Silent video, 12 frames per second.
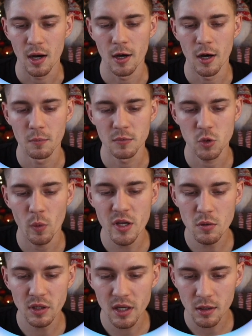So when
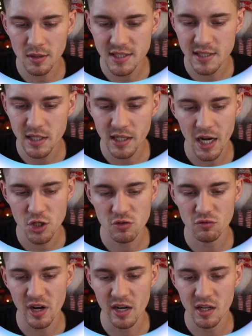you click on
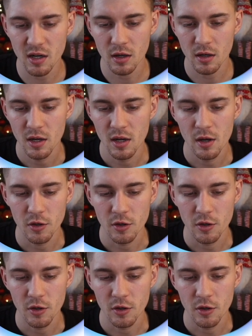syndication right here,